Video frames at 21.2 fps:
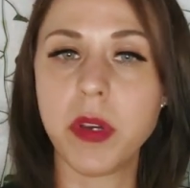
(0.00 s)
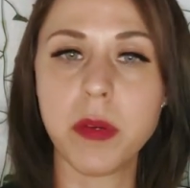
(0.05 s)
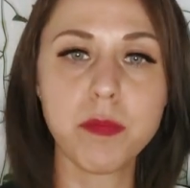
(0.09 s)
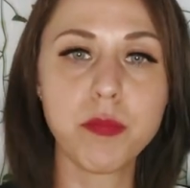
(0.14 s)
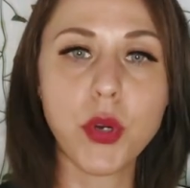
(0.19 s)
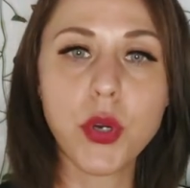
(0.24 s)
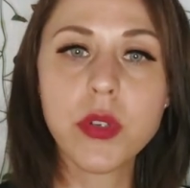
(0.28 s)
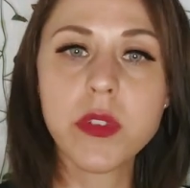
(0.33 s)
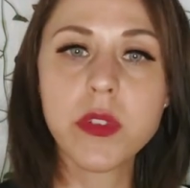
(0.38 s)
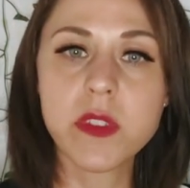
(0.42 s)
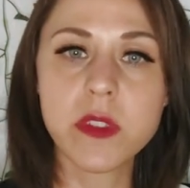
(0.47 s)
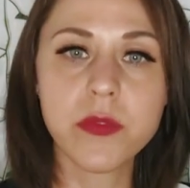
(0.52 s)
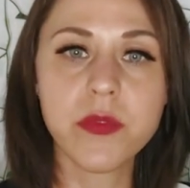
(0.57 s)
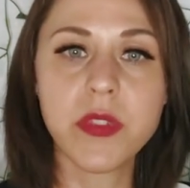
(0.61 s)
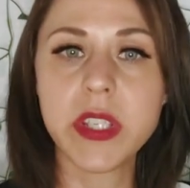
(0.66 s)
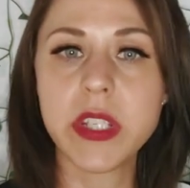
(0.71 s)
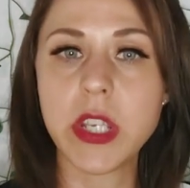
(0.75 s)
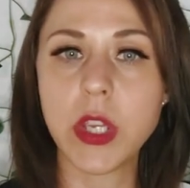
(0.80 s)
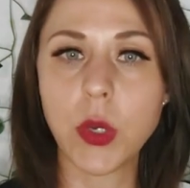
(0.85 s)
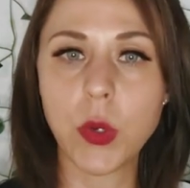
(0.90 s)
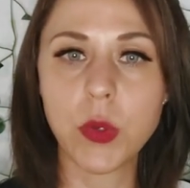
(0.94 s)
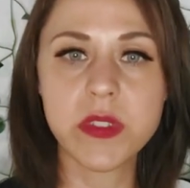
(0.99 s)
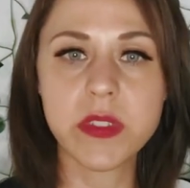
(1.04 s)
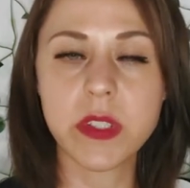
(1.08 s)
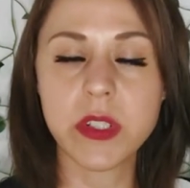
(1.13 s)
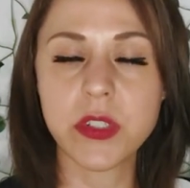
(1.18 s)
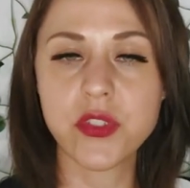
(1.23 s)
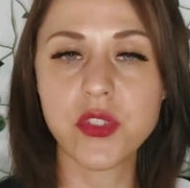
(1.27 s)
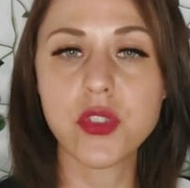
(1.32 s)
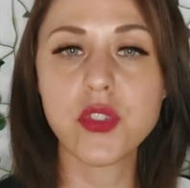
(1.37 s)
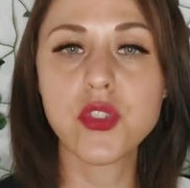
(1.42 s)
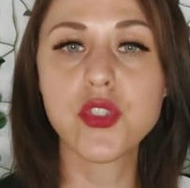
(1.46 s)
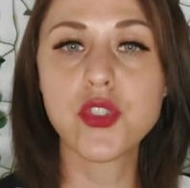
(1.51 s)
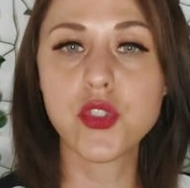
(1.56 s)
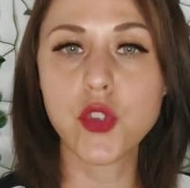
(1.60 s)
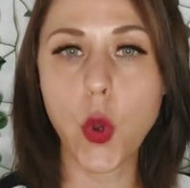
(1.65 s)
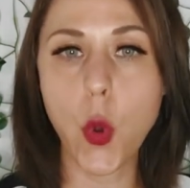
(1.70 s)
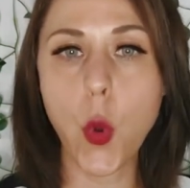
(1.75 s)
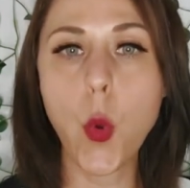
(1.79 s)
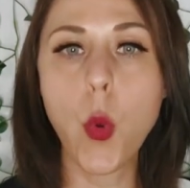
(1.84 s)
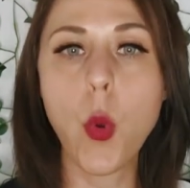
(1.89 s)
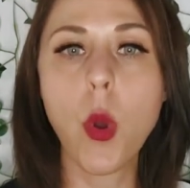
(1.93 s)
books, videos, there's
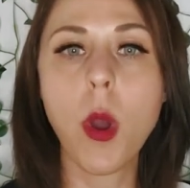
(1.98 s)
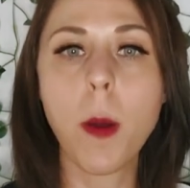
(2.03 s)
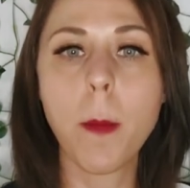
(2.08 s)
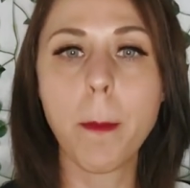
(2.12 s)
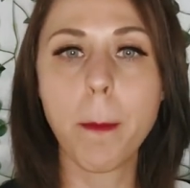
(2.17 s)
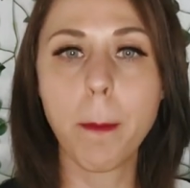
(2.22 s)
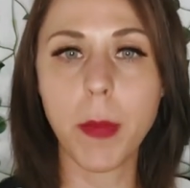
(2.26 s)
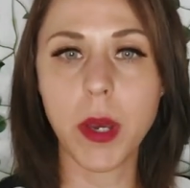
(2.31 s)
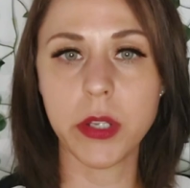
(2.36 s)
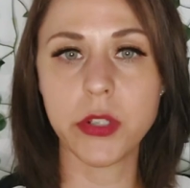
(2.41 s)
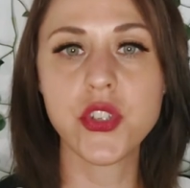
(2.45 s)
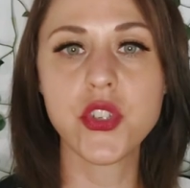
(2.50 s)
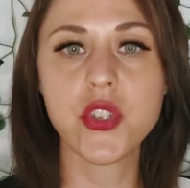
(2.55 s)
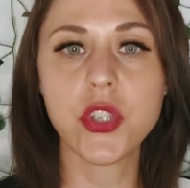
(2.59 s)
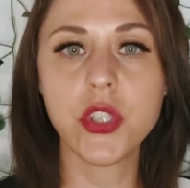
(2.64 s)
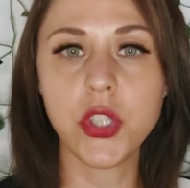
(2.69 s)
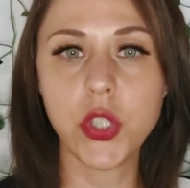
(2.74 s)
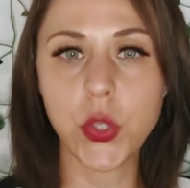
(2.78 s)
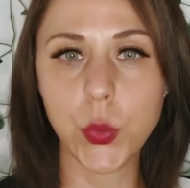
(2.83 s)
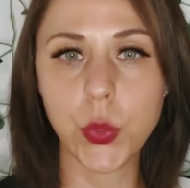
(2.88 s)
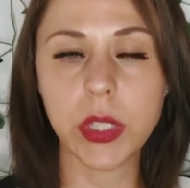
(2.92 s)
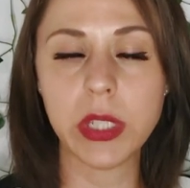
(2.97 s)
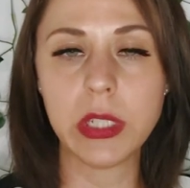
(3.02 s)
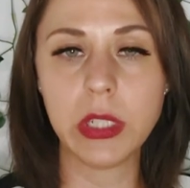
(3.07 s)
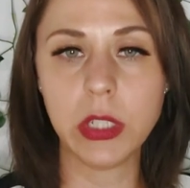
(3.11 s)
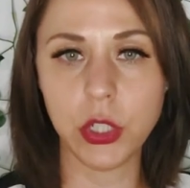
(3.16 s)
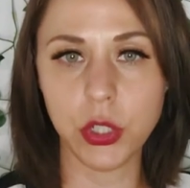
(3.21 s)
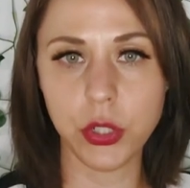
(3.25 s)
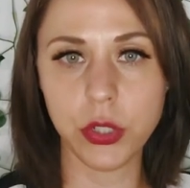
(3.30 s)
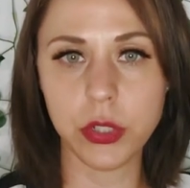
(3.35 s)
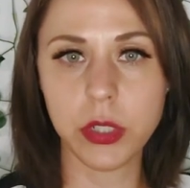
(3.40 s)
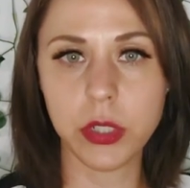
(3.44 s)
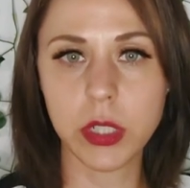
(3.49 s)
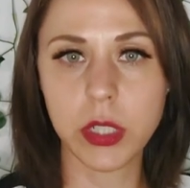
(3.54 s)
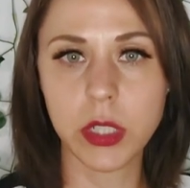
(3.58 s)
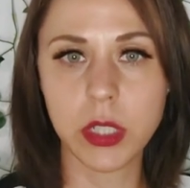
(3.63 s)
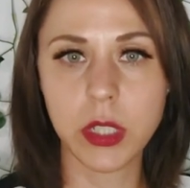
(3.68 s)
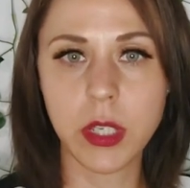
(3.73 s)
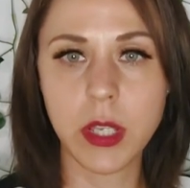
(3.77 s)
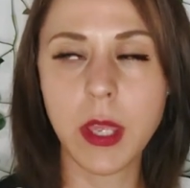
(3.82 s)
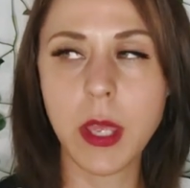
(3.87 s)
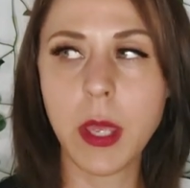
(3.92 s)
so much you can learn.
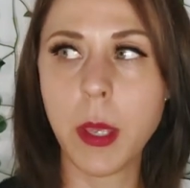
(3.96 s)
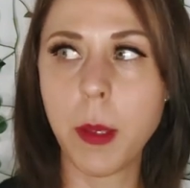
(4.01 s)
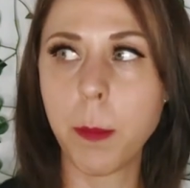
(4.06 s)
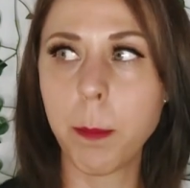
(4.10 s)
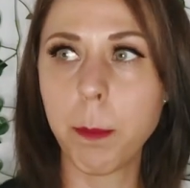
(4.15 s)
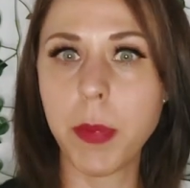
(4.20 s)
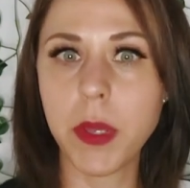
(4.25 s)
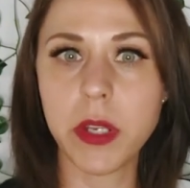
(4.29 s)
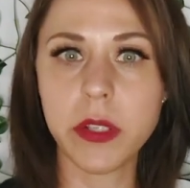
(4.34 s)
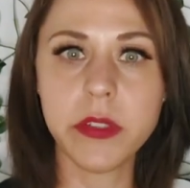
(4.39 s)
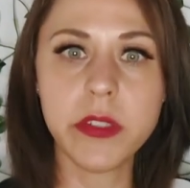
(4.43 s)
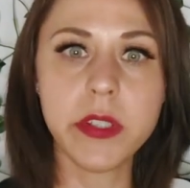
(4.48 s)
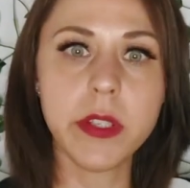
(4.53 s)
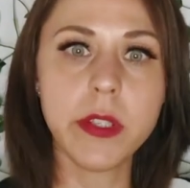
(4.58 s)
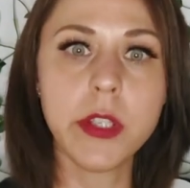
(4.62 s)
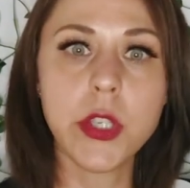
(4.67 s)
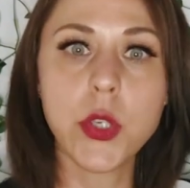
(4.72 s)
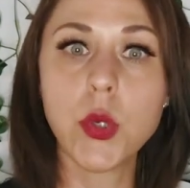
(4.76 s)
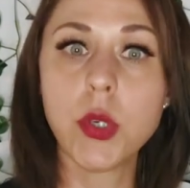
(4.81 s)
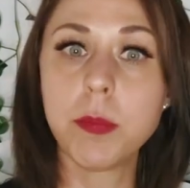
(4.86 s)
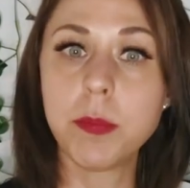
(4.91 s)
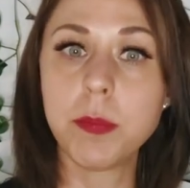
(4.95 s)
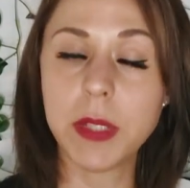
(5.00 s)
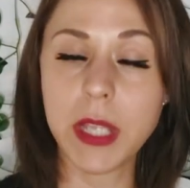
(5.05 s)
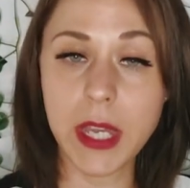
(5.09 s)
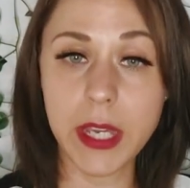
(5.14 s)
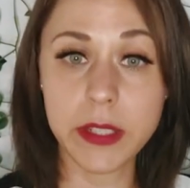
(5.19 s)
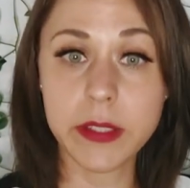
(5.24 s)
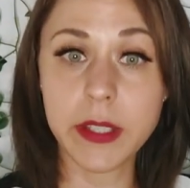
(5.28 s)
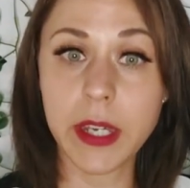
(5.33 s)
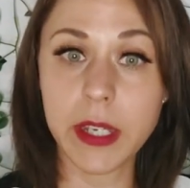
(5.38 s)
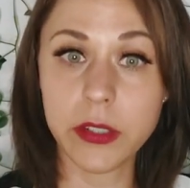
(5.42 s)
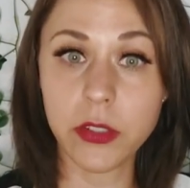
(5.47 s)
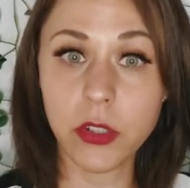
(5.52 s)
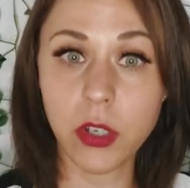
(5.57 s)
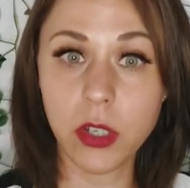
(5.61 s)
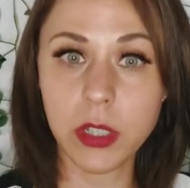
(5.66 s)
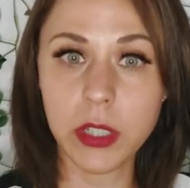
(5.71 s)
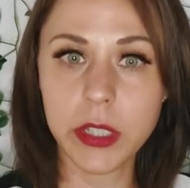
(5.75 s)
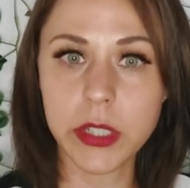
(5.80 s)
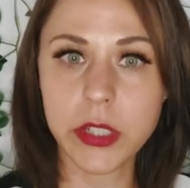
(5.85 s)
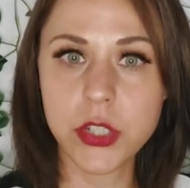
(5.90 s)
But until you apply that
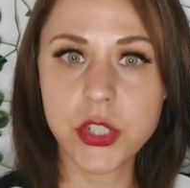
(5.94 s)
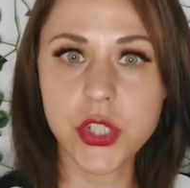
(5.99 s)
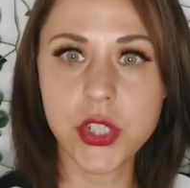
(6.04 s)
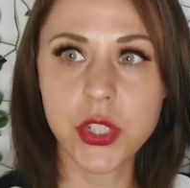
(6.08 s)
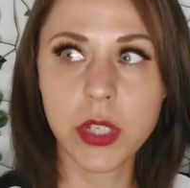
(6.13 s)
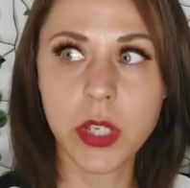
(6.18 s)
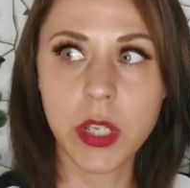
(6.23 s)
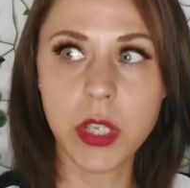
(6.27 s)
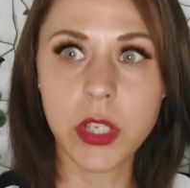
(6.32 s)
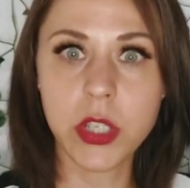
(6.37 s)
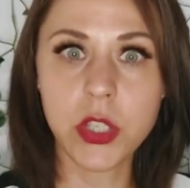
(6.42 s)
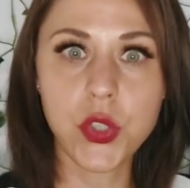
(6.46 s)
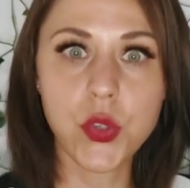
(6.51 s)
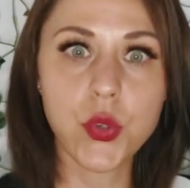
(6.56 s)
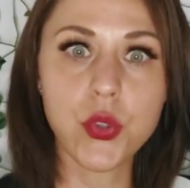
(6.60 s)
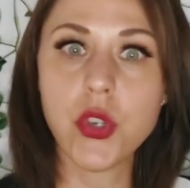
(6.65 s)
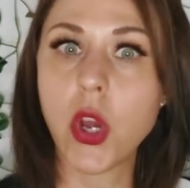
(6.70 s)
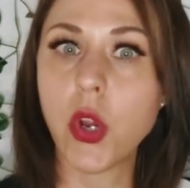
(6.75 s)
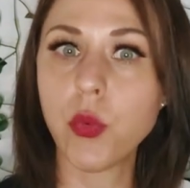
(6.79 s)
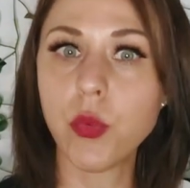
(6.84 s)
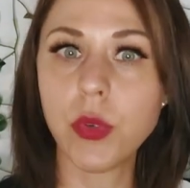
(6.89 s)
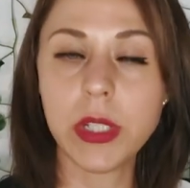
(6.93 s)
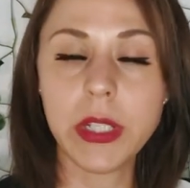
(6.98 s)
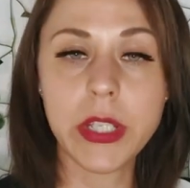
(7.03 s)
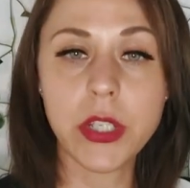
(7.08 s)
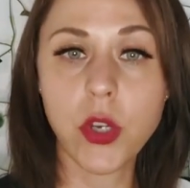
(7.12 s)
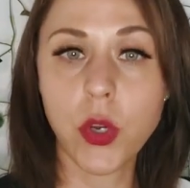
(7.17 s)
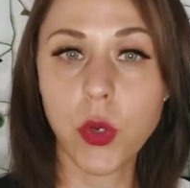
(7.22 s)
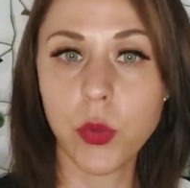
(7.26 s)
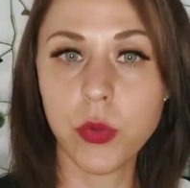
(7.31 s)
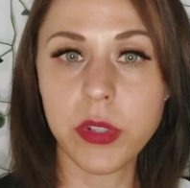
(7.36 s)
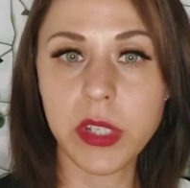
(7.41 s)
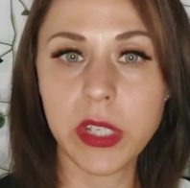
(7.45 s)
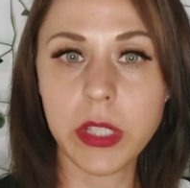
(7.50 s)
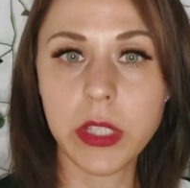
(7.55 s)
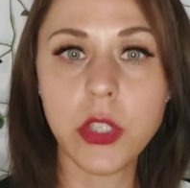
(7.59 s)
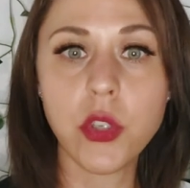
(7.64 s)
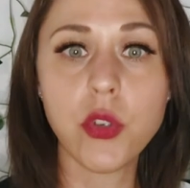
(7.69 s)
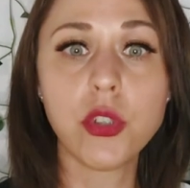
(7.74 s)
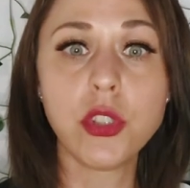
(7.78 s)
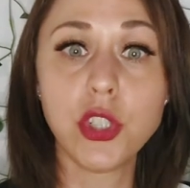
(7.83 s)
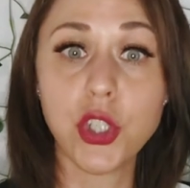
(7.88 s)
knowledge, you're not really
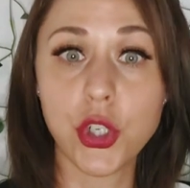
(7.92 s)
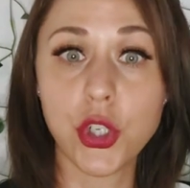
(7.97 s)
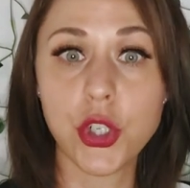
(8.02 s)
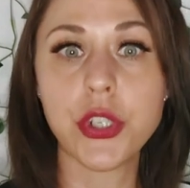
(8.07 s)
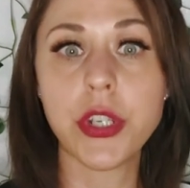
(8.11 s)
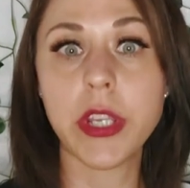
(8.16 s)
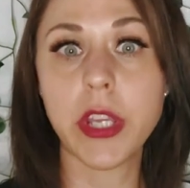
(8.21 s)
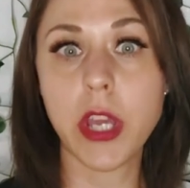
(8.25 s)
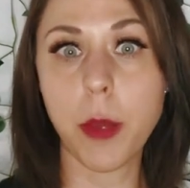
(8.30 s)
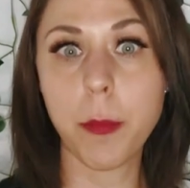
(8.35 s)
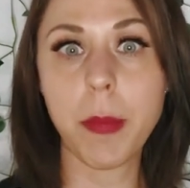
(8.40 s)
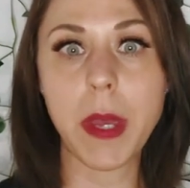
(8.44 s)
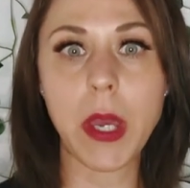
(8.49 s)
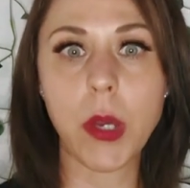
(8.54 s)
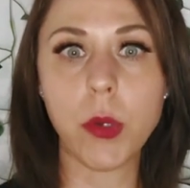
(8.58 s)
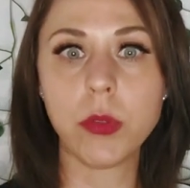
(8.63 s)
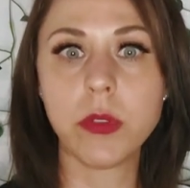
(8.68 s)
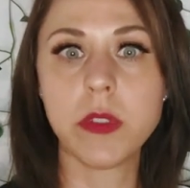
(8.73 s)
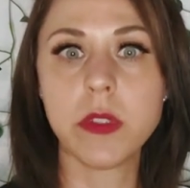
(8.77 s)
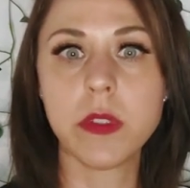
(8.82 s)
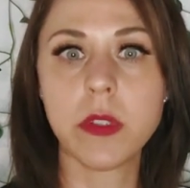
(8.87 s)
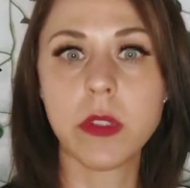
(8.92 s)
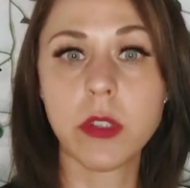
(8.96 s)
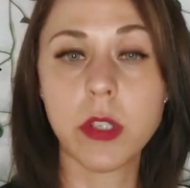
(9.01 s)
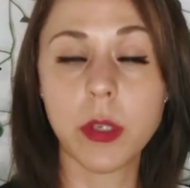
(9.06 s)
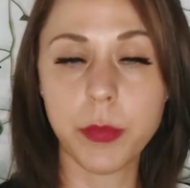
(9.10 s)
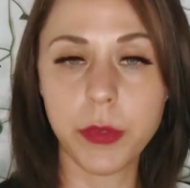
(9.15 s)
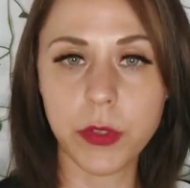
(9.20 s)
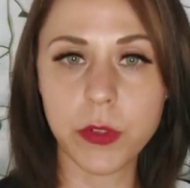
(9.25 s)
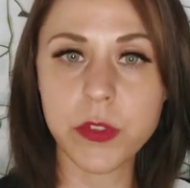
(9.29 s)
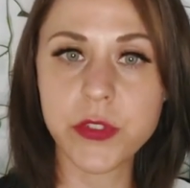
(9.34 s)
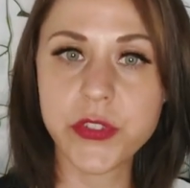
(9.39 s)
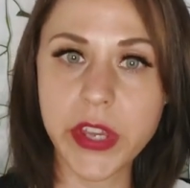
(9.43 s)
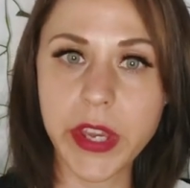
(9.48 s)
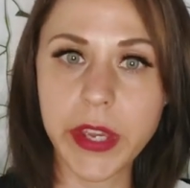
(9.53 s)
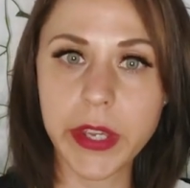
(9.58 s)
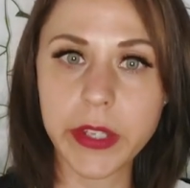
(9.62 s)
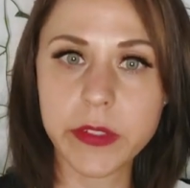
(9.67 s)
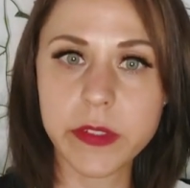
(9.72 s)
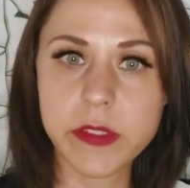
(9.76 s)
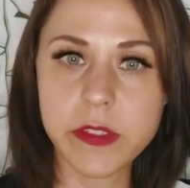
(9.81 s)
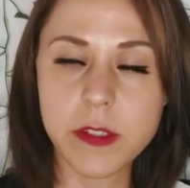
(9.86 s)
coding, you're learning about computer
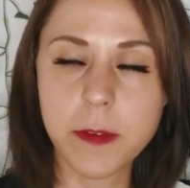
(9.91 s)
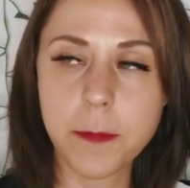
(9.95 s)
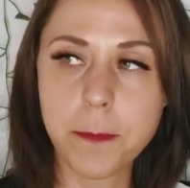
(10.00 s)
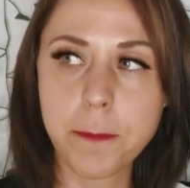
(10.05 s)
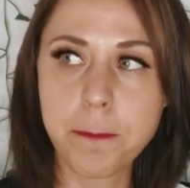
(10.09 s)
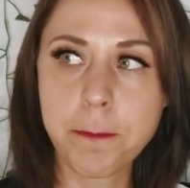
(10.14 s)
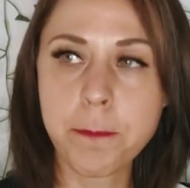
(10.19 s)
science.